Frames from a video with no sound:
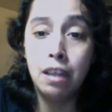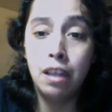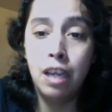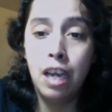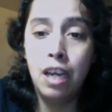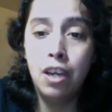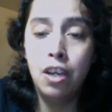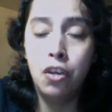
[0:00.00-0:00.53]

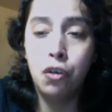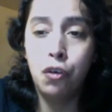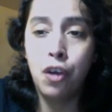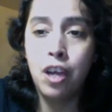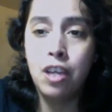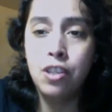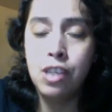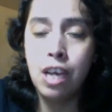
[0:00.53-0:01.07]

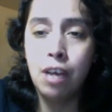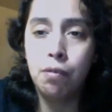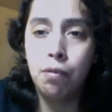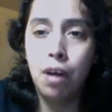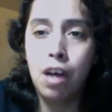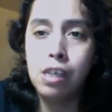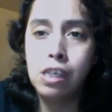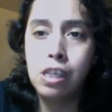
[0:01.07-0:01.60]

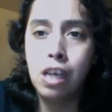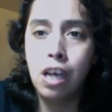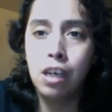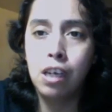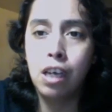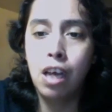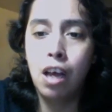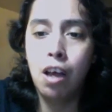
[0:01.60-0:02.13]

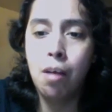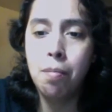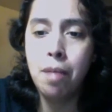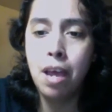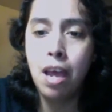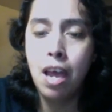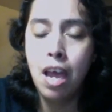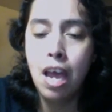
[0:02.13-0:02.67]
ladygrace@roth.com
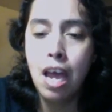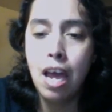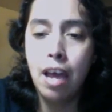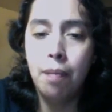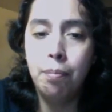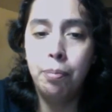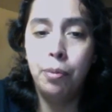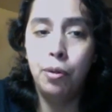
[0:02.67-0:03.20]

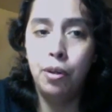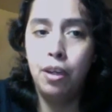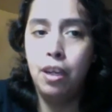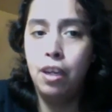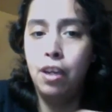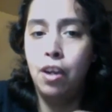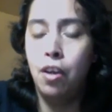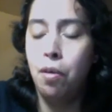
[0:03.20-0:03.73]
and put
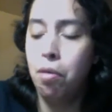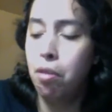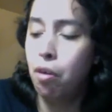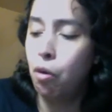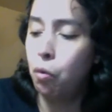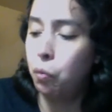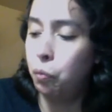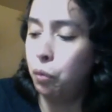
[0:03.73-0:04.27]
in
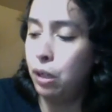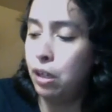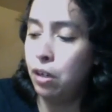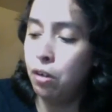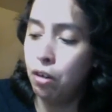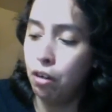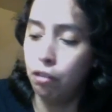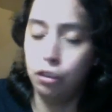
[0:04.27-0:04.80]

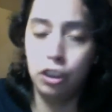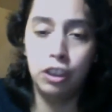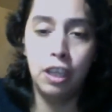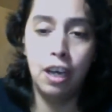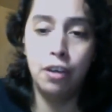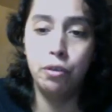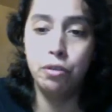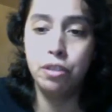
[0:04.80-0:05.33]
winner of
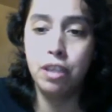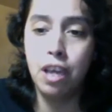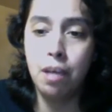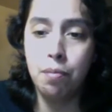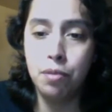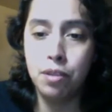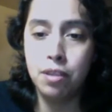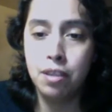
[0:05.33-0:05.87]

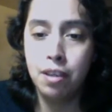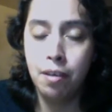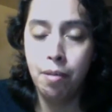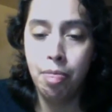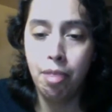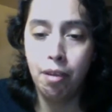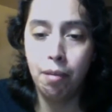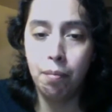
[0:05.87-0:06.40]
Shadowscapes
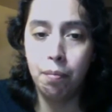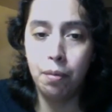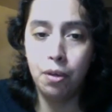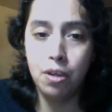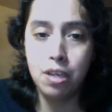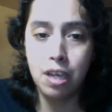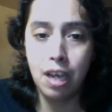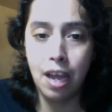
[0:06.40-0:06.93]

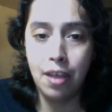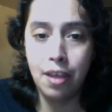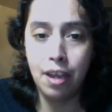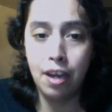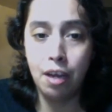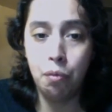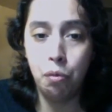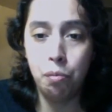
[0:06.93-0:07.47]
book, and
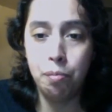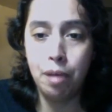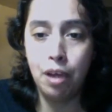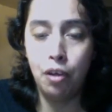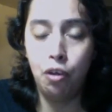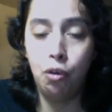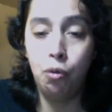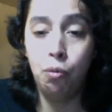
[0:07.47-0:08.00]
then I will
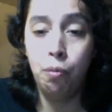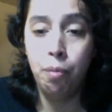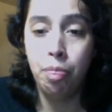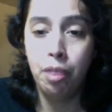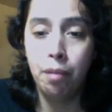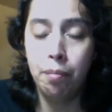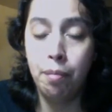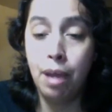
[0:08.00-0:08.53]
mail
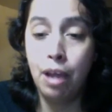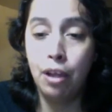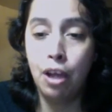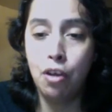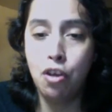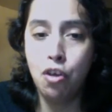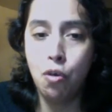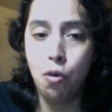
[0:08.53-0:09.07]

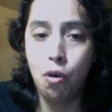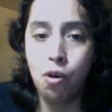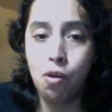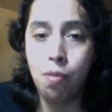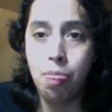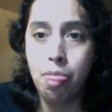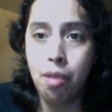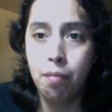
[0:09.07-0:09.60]
out your
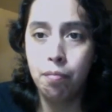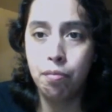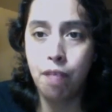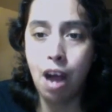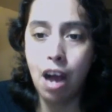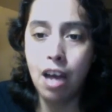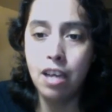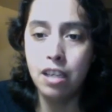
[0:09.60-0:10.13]

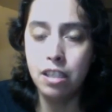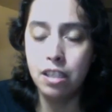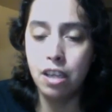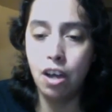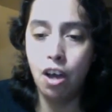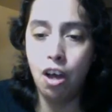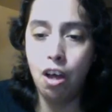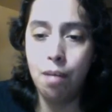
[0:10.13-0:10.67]
prize
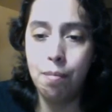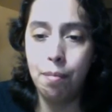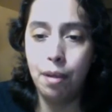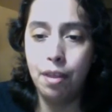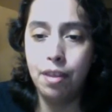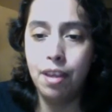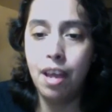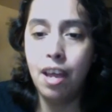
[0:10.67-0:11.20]
on
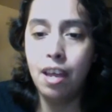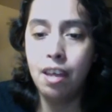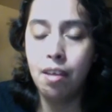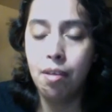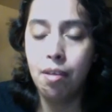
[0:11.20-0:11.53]
Monday